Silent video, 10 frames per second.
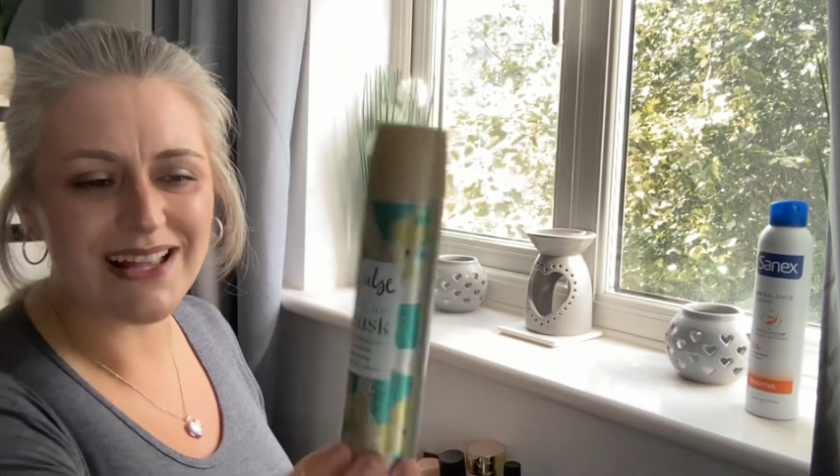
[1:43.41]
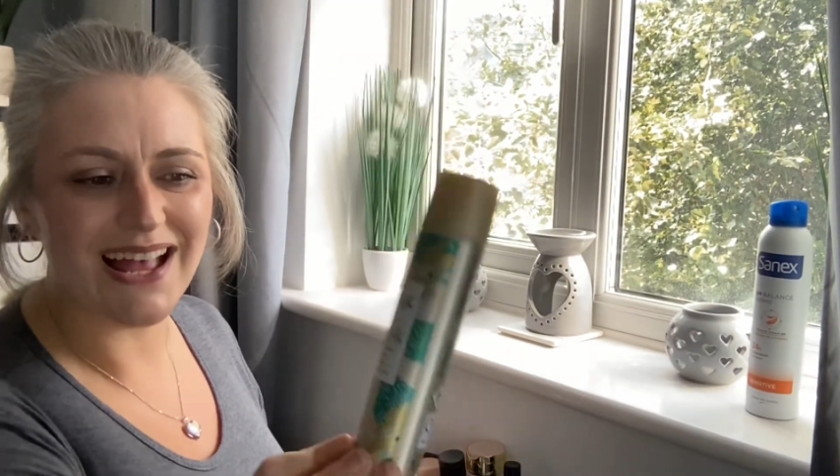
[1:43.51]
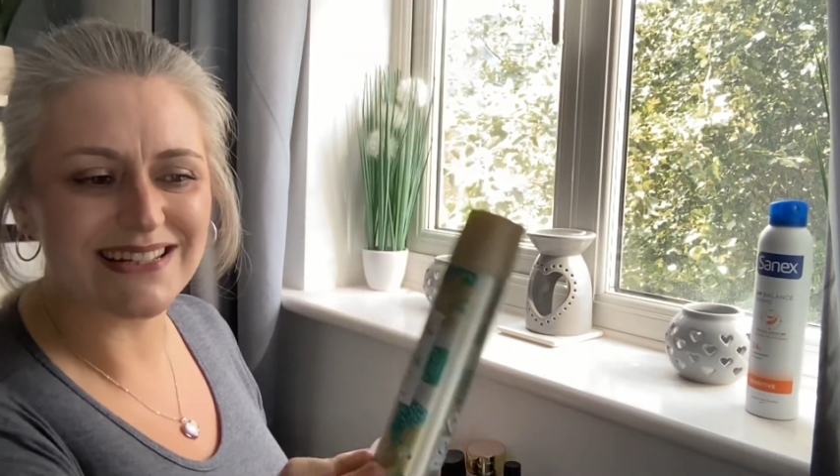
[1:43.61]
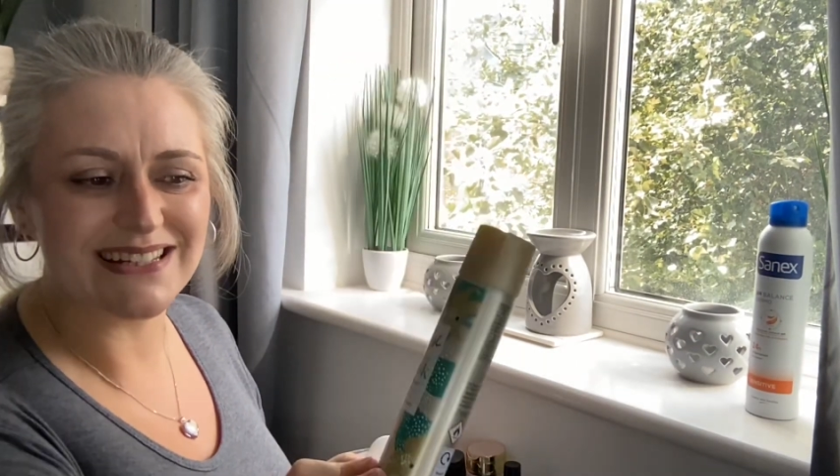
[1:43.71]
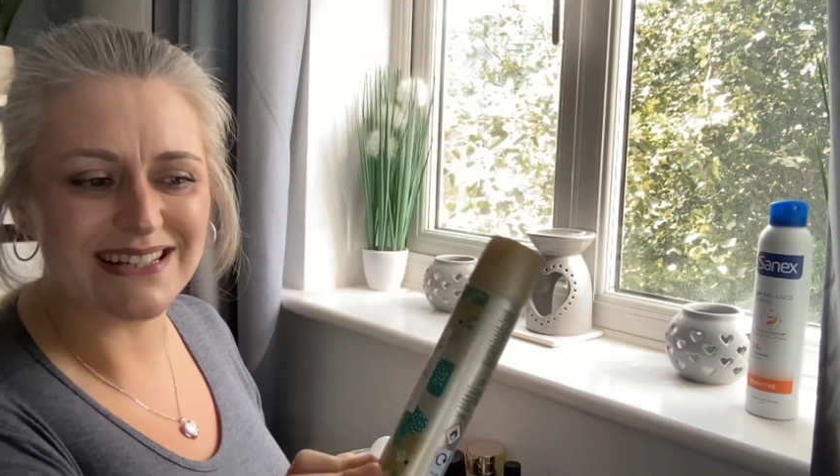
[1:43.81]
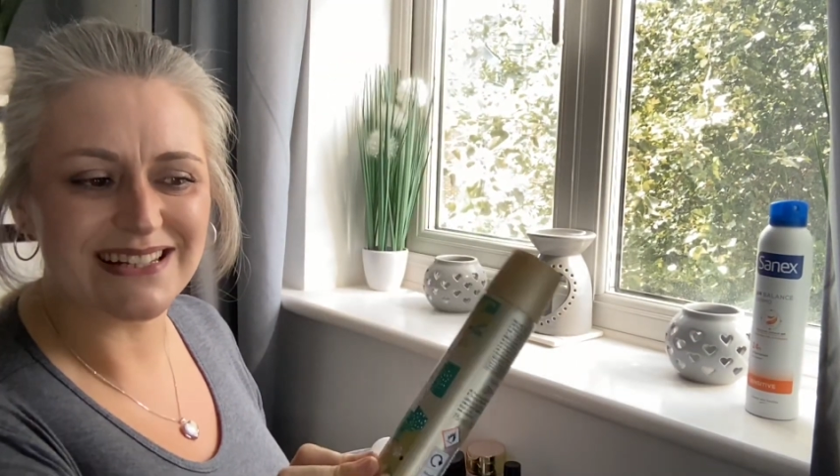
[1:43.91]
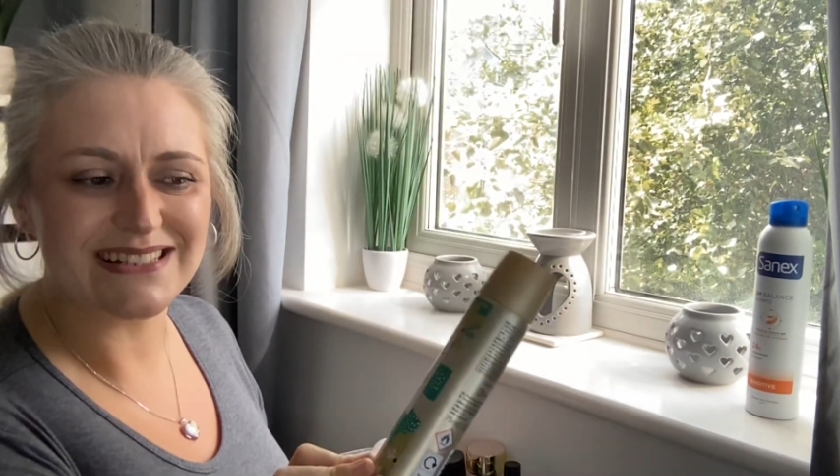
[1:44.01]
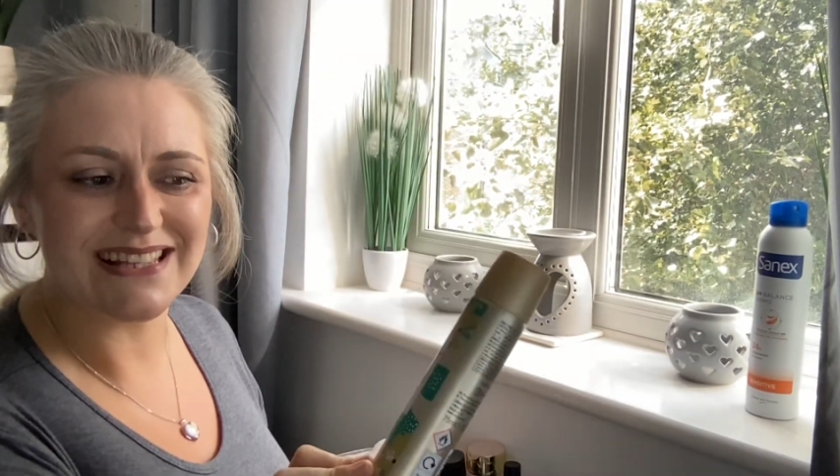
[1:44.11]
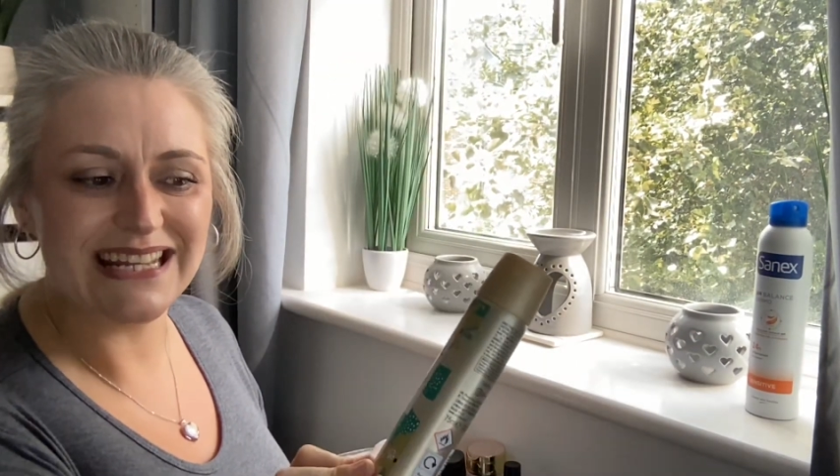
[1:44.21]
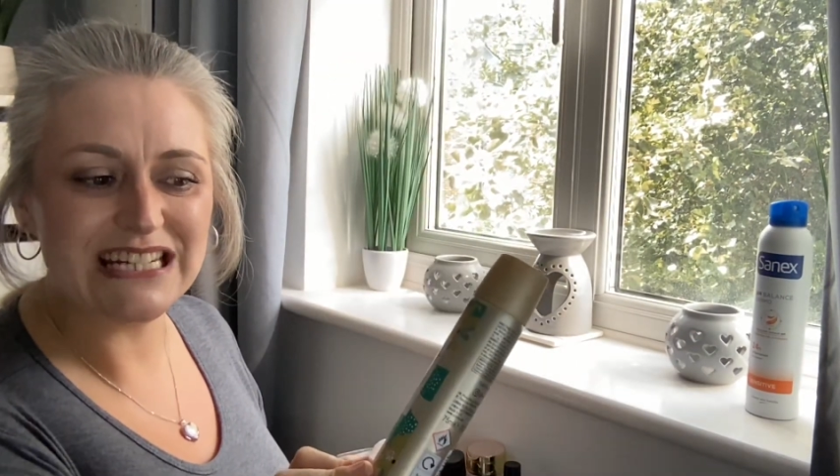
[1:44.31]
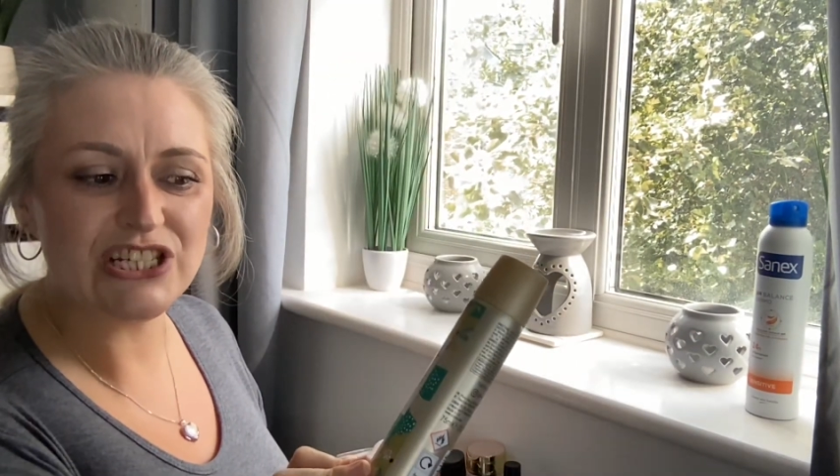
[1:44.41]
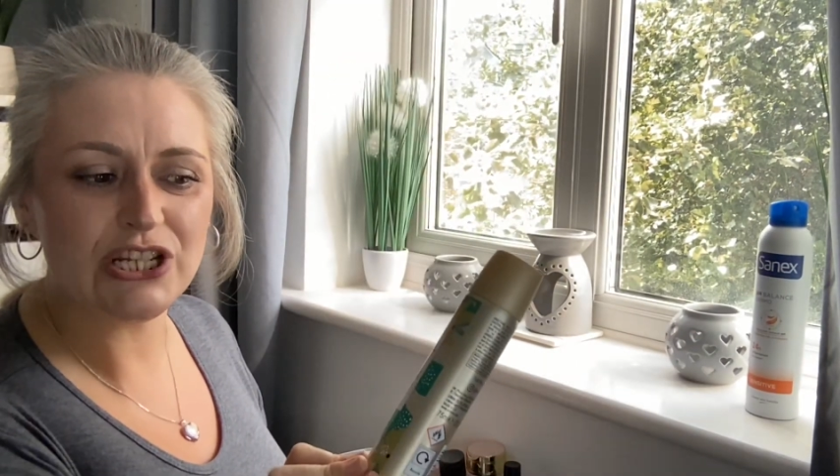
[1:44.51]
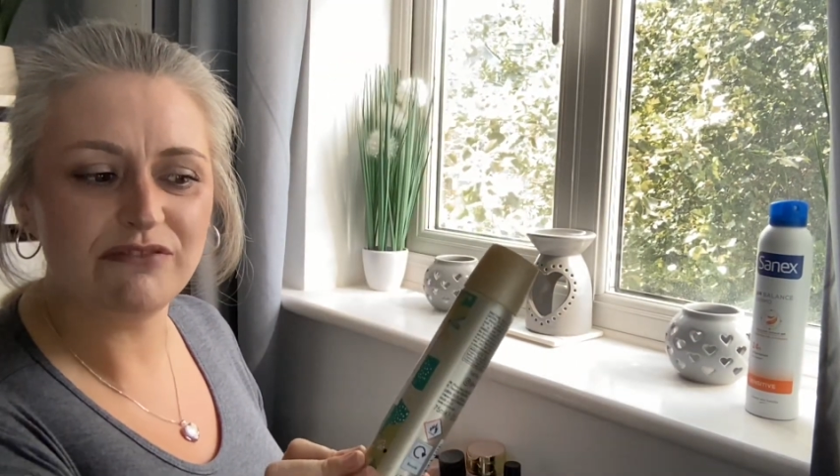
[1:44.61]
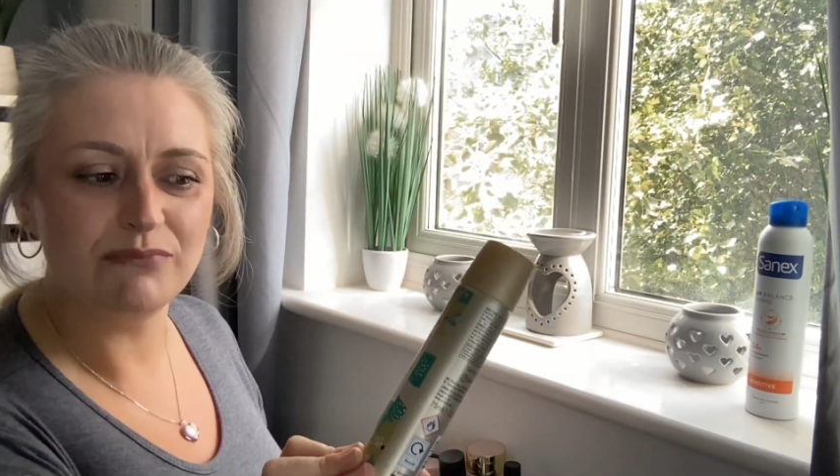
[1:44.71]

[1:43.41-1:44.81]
and it is the Hint of